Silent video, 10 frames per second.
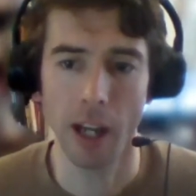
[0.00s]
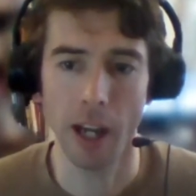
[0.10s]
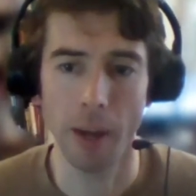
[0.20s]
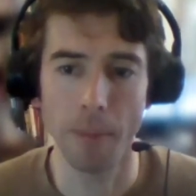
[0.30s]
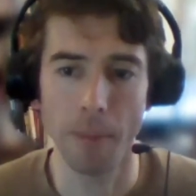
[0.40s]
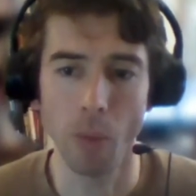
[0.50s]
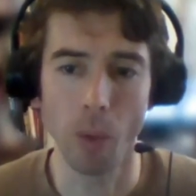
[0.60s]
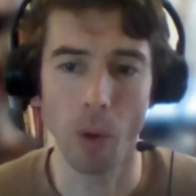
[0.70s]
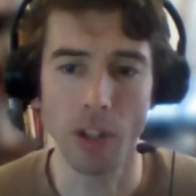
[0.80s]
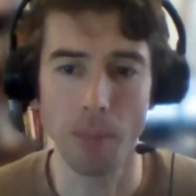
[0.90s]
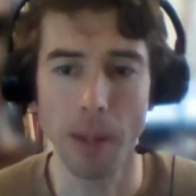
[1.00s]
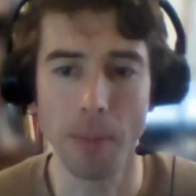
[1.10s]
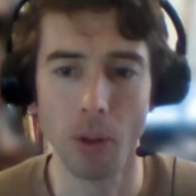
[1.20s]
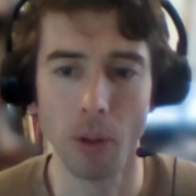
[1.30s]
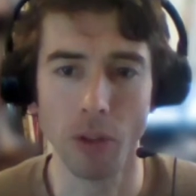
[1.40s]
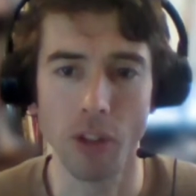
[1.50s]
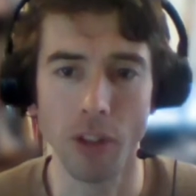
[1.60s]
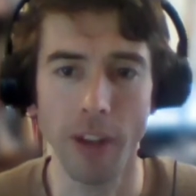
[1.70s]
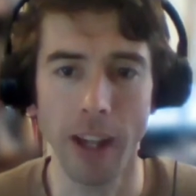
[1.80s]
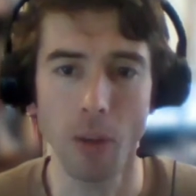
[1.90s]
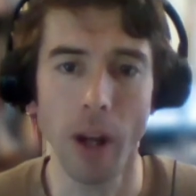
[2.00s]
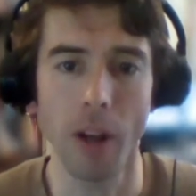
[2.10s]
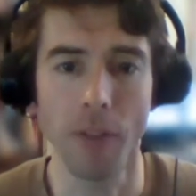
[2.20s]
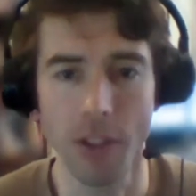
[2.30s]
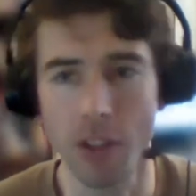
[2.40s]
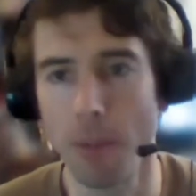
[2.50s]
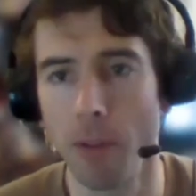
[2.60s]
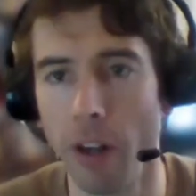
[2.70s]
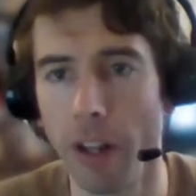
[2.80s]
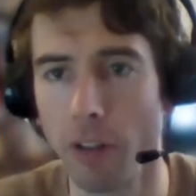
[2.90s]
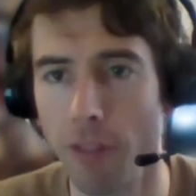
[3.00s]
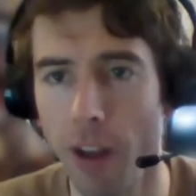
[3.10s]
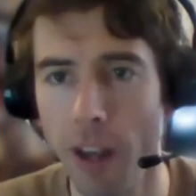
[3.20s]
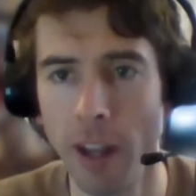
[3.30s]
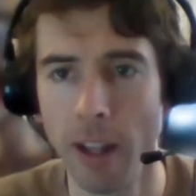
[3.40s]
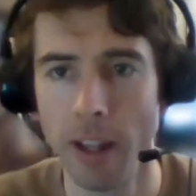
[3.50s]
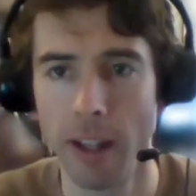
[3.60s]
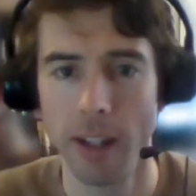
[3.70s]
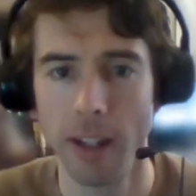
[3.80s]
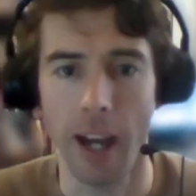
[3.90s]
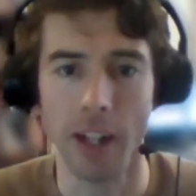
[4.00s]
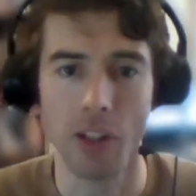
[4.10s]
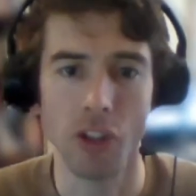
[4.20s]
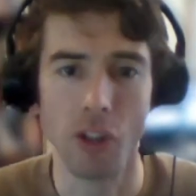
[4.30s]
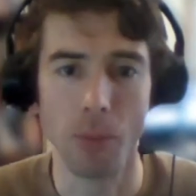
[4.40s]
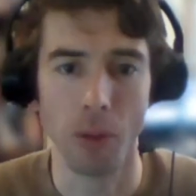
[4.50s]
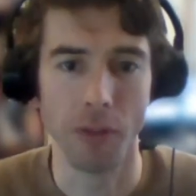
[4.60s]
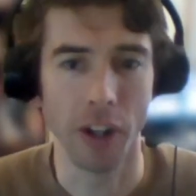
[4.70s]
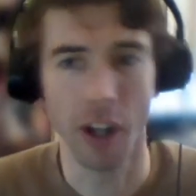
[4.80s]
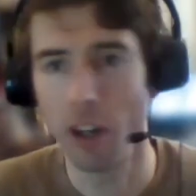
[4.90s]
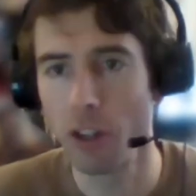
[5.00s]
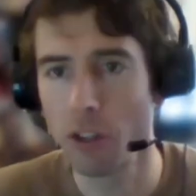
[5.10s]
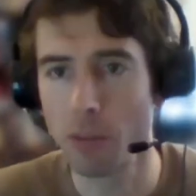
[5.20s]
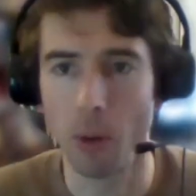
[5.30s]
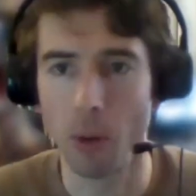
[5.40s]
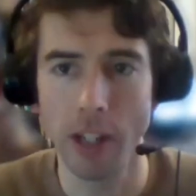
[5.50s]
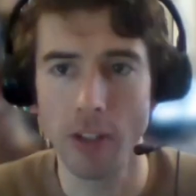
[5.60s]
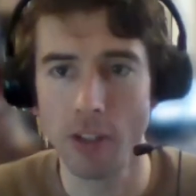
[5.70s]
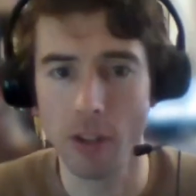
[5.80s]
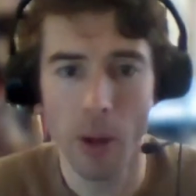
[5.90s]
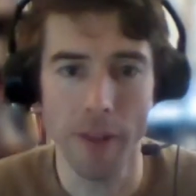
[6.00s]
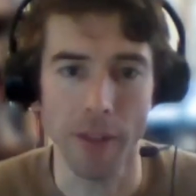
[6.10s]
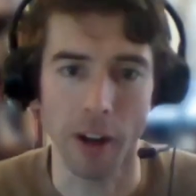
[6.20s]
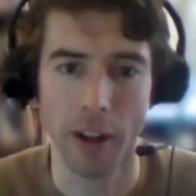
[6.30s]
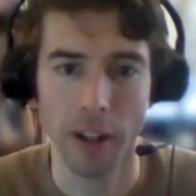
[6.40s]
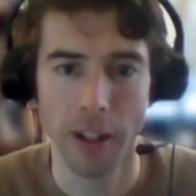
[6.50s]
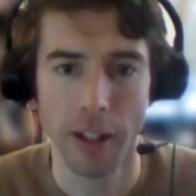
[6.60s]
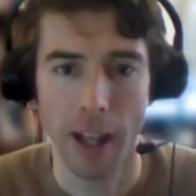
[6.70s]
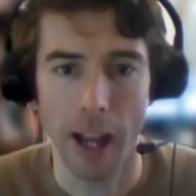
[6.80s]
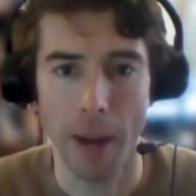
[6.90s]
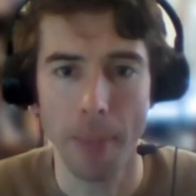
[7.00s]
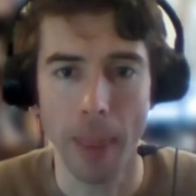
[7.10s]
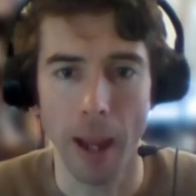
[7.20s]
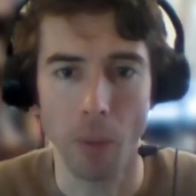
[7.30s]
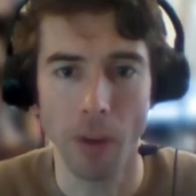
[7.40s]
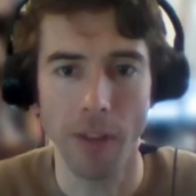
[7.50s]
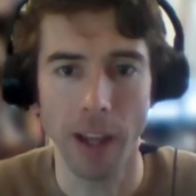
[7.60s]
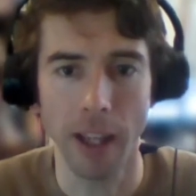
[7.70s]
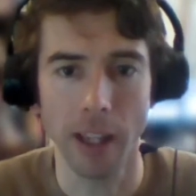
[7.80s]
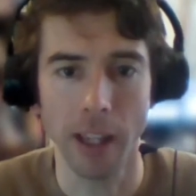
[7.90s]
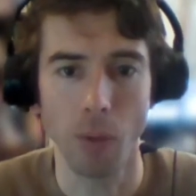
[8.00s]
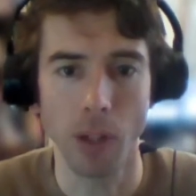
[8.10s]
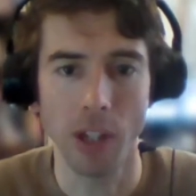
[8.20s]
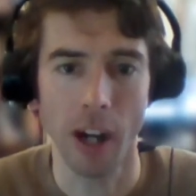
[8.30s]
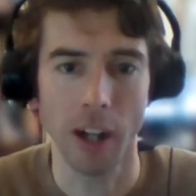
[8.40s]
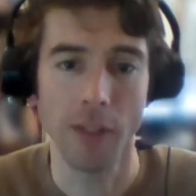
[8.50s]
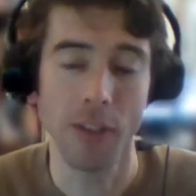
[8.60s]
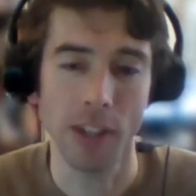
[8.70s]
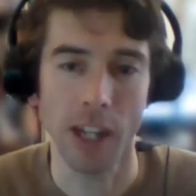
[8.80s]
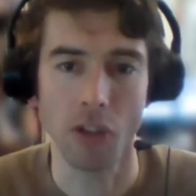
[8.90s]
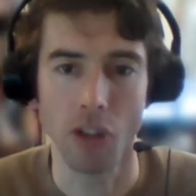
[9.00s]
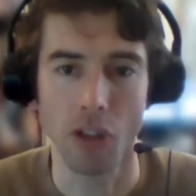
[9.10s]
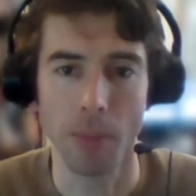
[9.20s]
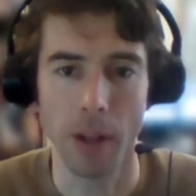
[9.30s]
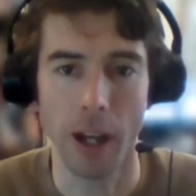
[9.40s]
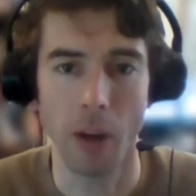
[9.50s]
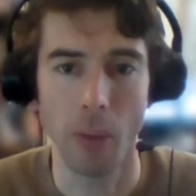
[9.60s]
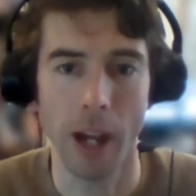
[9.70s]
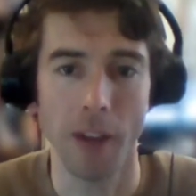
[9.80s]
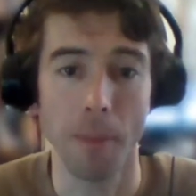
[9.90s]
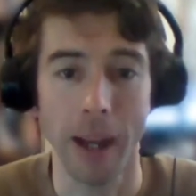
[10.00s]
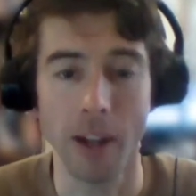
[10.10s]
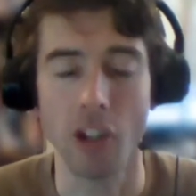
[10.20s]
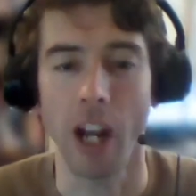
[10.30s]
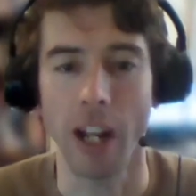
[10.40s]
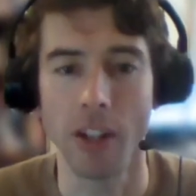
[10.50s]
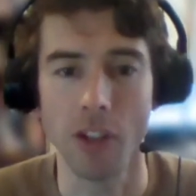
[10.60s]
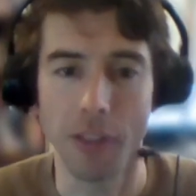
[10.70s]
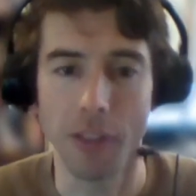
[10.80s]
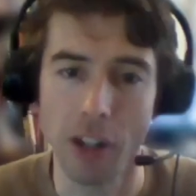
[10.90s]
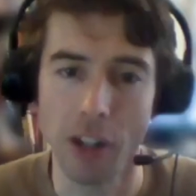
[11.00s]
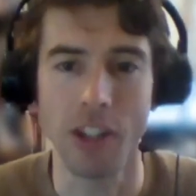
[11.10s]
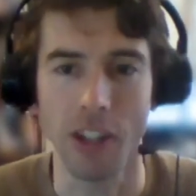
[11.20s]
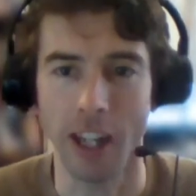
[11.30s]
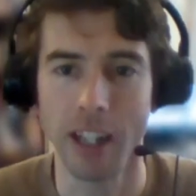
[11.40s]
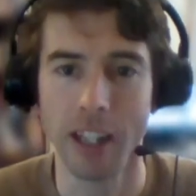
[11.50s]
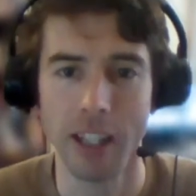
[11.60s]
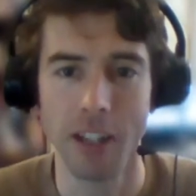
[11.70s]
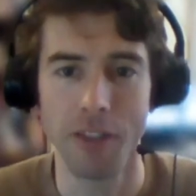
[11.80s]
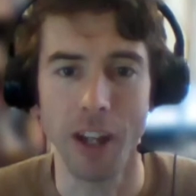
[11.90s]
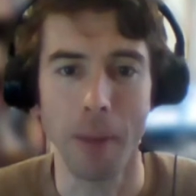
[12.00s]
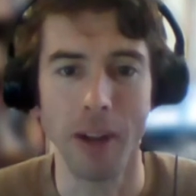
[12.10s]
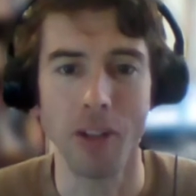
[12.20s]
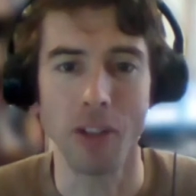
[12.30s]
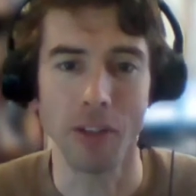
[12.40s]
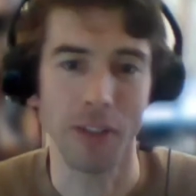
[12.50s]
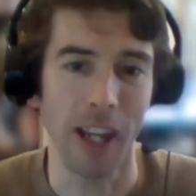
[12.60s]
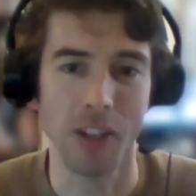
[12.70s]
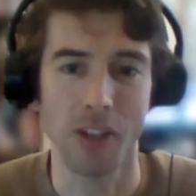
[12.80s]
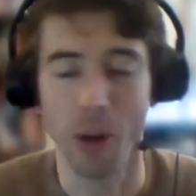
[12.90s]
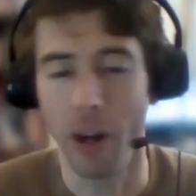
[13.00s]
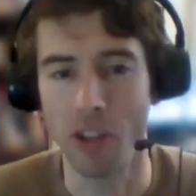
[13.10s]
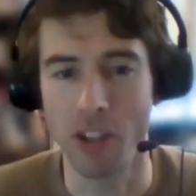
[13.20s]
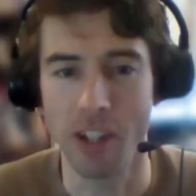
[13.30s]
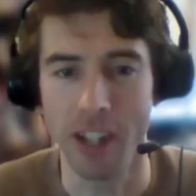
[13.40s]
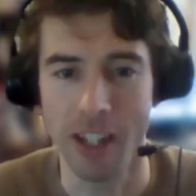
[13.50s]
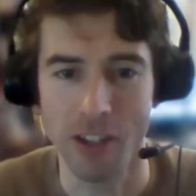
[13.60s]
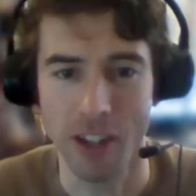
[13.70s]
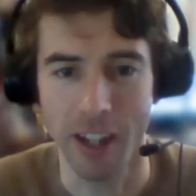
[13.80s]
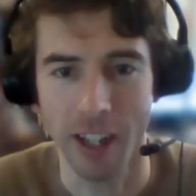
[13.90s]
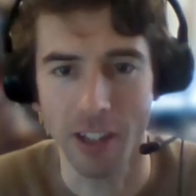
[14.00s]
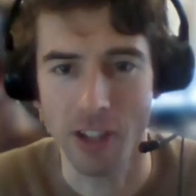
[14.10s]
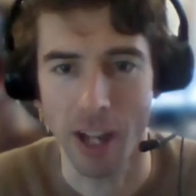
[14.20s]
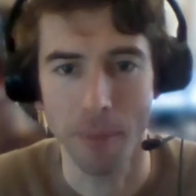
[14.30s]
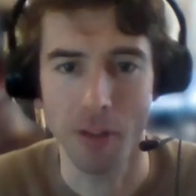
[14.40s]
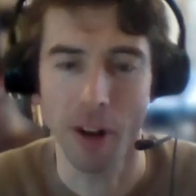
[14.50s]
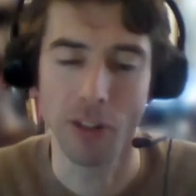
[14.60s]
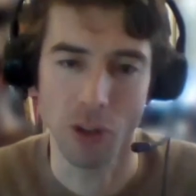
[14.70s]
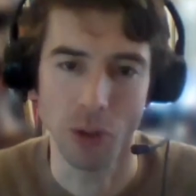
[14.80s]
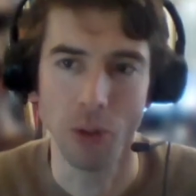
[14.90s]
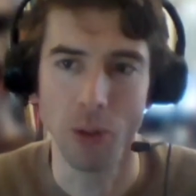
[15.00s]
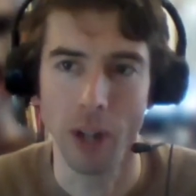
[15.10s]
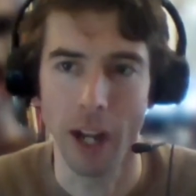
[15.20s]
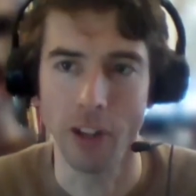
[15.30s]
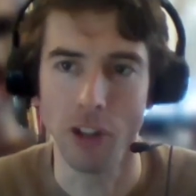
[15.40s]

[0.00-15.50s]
Um, we wanted people to think, well, this can be really good fun, and it's suitable for girls, boys, whoever. Um, and we think if we target this age group, uh, we have a better chance of increasing the amount of kids who are interested in studying STEM throughout school and